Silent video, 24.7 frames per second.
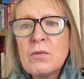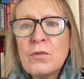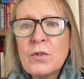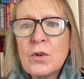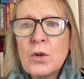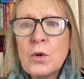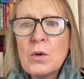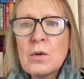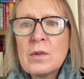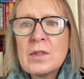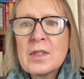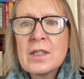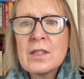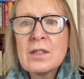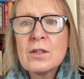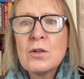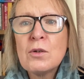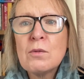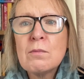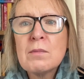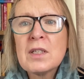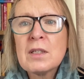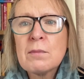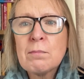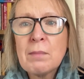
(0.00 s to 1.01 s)
flaws and
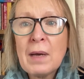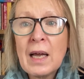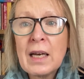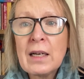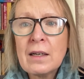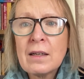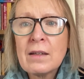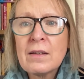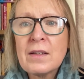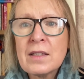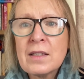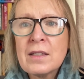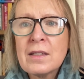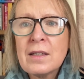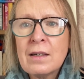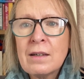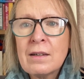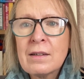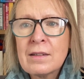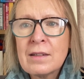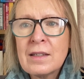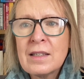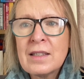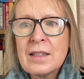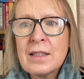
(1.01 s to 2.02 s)
who must battle this
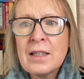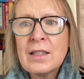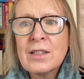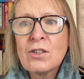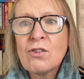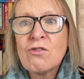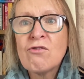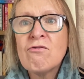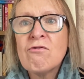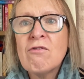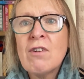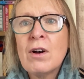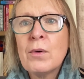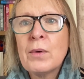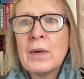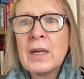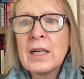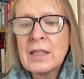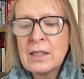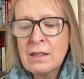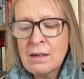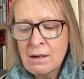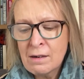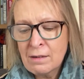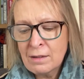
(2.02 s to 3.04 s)
darkness, this growing
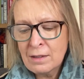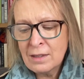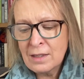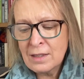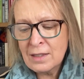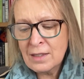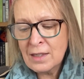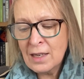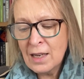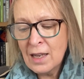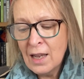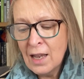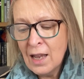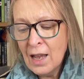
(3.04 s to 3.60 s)
darkness,